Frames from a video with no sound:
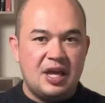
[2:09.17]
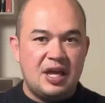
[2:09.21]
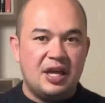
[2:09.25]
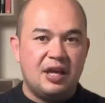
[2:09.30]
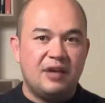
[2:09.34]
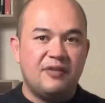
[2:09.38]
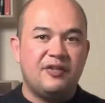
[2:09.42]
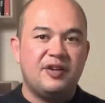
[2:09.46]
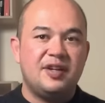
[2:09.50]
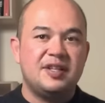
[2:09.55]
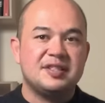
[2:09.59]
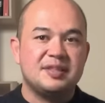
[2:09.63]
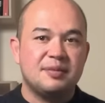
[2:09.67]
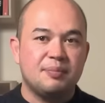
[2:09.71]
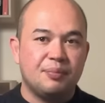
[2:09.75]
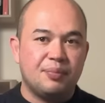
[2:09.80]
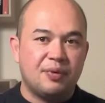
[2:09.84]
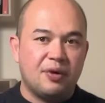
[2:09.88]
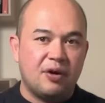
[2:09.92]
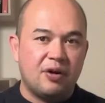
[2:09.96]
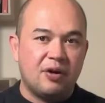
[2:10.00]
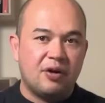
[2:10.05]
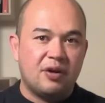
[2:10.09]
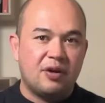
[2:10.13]
If it isn't
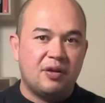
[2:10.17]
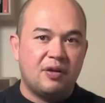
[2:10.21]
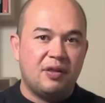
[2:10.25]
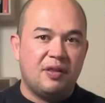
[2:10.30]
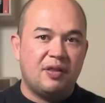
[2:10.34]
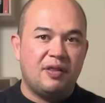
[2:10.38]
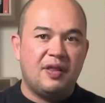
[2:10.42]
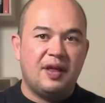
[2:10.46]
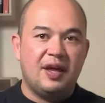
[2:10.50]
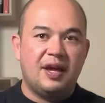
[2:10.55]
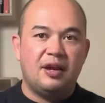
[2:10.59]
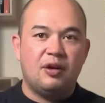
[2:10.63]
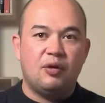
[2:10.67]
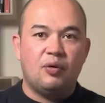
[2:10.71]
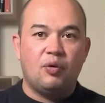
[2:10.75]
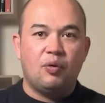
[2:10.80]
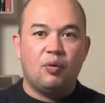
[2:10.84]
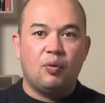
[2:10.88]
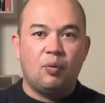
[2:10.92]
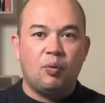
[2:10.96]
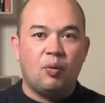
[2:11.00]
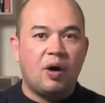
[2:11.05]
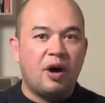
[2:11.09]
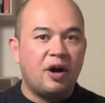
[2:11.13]
broken, then
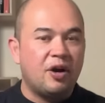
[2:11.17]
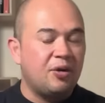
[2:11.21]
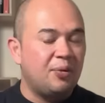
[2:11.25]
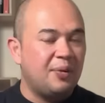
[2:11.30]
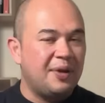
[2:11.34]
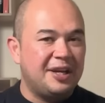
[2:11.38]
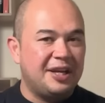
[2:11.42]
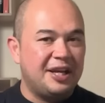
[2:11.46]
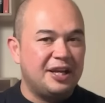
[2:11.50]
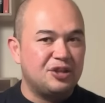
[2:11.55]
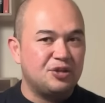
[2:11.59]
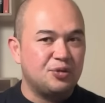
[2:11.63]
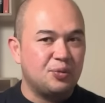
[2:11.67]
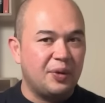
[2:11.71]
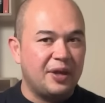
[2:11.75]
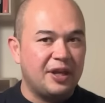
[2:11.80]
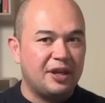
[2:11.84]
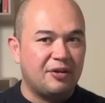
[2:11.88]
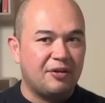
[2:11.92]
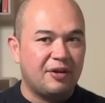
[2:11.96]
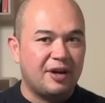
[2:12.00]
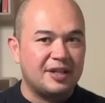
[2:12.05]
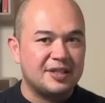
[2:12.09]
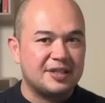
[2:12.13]
why do we need to
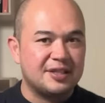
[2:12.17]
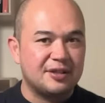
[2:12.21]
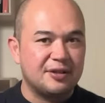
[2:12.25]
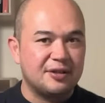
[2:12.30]
increase